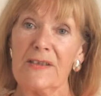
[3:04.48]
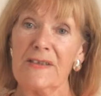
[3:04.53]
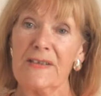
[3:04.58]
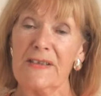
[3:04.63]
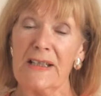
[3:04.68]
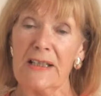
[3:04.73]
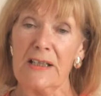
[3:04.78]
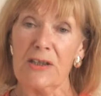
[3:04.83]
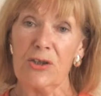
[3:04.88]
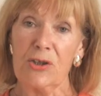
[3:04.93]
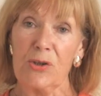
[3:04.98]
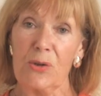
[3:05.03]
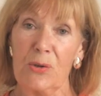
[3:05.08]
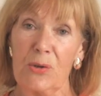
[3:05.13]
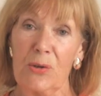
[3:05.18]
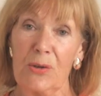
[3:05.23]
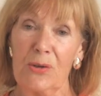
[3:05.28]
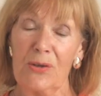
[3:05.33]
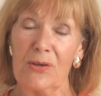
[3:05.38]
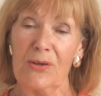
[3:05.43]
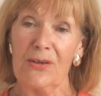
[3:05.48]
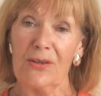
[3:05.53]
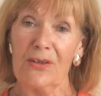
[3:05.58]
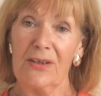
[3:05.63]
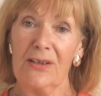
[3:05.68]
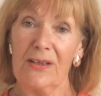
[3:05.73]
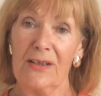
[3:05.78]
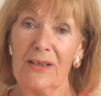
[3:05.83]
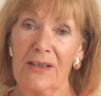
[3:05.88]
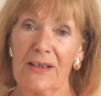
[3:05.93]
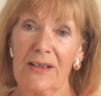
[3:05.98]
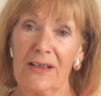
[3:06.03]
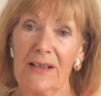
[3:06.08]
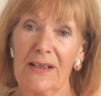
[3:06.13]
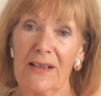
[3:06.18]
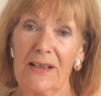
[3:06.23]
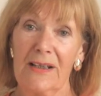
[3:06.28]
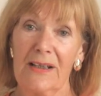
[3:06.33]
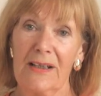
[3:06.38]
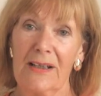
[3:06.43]
the seashore.
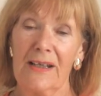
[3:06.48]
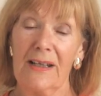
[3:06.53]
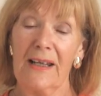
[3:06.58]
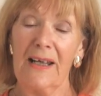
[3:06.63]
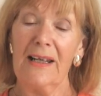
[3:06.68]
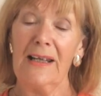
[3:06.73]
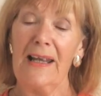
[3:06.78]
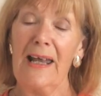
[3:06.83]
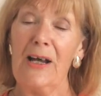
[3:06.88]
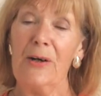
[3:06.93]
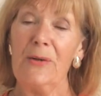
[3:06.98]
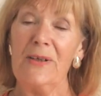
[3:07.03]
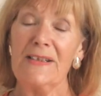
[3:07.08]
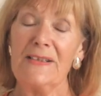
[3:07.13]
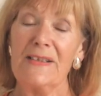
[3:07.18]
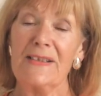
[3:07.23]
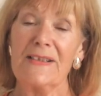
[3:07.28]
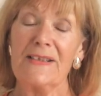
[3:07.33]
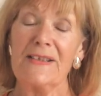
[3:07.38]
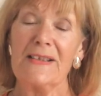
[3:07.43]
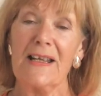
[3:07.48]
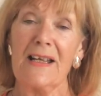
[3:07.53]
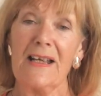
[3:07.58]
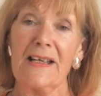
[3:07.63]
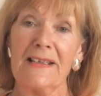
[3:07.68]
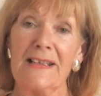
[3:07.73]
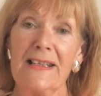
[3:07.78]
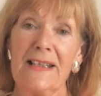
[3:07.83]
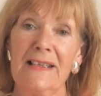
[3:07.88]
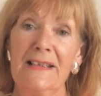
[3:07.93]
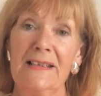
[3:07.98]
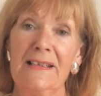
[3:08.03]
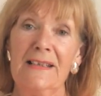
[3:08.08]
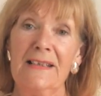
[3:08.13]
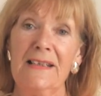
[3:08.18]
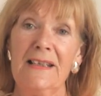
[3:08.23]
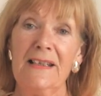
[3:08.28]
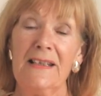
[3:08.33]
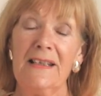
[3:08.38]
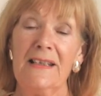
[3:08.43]
Allow it to slide
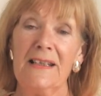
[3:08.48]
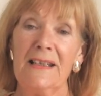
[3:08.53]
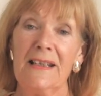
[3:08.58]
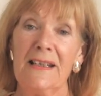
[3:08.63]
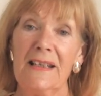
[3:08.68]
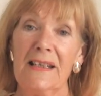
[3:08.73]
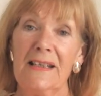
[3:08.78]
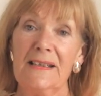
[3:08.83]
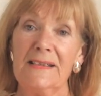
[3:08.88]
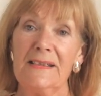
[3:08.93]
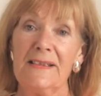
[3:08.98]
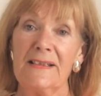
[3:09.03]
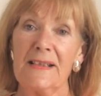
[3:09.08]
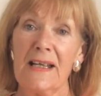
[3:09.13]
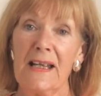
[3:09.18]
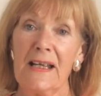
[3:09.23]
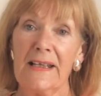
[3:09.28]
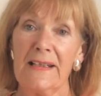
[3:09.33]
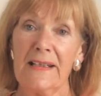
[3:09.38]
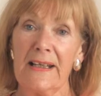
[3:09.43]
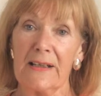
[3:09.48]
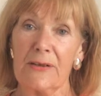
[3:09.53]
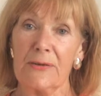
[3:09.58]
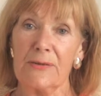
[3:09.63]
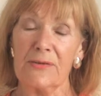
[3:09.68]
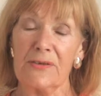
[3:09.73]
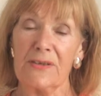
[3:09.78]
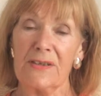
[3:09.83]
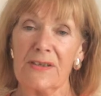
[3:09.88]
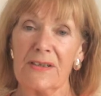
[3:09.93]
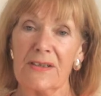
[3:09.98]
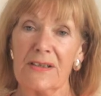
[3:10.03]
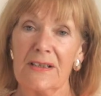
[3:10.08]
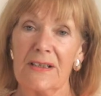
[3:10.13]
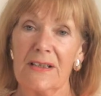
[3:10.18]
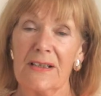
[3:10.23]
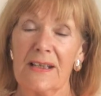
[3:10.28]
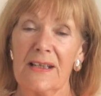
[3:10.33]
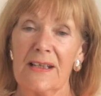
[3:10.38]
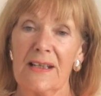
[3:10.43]
in and slide out,
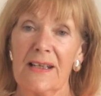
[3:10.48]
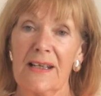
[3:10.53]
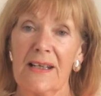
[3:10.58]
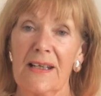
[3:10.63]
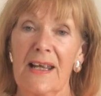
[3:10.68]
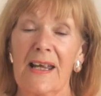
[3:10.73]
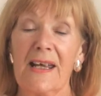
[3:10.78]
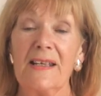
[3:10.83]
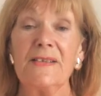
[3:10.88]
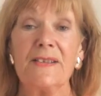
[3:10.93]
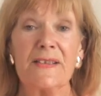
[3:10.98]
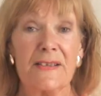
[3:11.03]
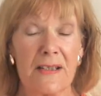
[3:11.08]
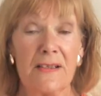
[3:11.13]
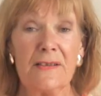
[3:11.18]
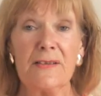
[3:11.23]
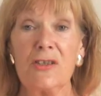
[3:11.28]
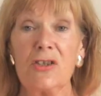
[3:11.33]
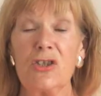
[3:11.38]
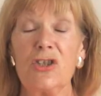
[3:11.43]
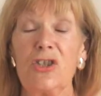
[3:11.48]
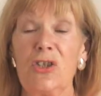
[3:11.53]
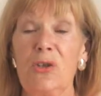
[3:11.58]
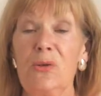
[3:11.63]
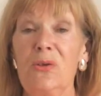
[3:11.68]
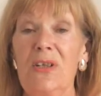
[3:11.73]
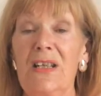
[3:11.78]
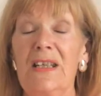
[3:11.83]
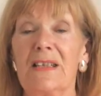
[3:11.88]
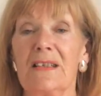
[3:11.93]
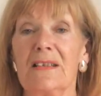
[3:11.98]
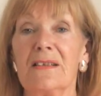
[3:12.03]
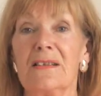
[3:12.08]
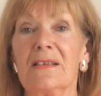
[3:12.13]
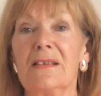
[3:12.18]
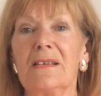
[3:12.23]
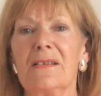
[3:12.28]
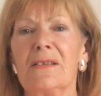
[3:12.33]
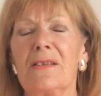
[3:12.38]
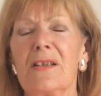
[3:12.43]
and start to tune
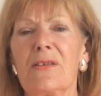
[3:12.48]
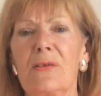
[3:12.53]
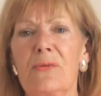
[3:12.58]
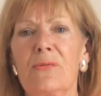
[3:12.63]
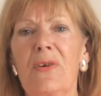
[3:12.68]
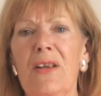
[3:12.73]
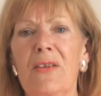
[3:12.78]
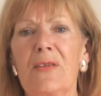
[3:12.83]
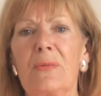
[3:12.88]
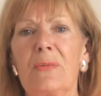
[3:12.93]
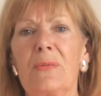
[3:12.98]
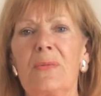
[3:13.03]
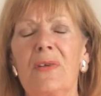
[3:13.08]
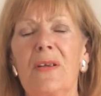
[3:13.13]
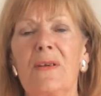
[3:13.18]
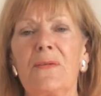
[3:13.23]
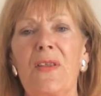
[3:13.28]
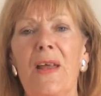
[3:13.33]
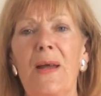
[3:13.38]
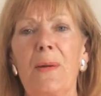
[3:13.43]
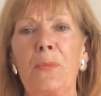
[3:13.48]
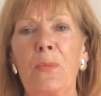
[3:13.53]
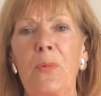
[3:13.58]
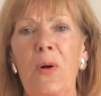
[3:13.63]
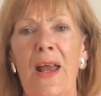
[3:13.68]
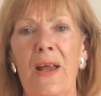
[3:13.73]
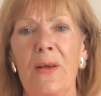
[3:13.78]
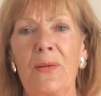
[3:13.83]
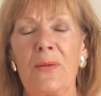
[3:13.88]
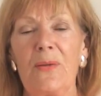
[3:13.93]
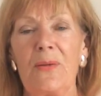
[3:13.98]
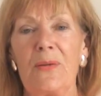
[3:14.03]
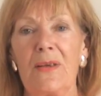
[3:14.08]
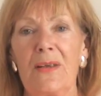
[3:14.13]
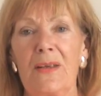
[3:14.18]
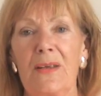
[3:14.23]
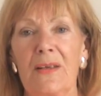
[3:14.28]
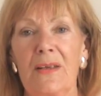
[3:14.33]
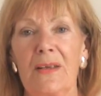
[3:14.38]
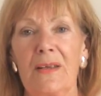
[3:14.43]
in to the rhythm of that breath
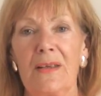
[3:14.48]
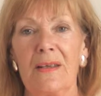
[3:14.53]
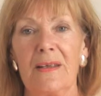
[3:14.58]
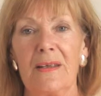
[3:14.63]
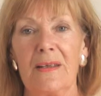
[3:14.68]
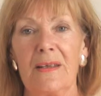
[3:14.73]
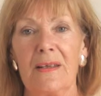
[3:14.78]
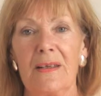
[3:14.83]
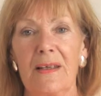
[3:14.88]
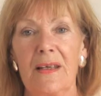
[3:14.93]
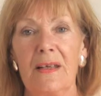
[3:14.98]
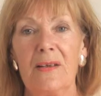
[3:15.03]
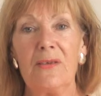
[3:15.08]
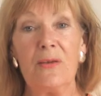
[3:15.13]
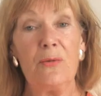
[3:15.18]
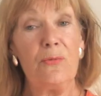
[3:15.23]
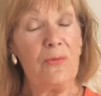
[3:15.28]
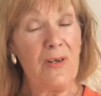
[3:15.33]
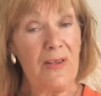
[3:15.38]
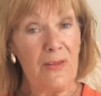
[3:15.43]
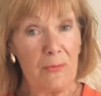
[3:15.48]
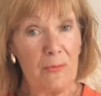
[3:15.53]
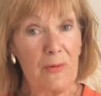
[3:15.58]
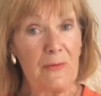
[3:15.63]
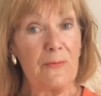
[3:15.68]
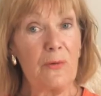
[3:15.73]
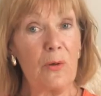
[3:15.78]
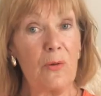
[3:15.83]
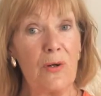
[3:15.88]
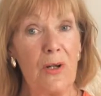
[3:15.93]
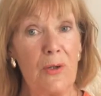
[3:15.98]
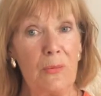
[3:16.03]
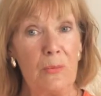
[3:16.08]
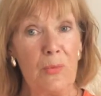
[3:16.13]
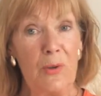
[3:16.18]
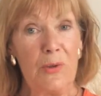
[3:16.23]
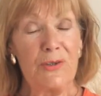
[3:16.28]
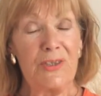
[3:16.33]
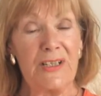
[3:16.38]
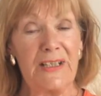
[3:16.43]
and the rhythm of your own
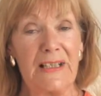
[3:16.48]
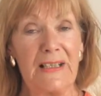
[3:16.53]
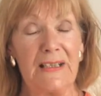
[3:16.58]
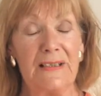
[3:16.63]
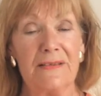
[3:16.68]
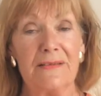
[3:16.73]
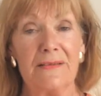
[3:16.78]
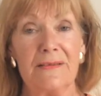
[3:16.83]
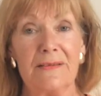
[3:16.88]
body.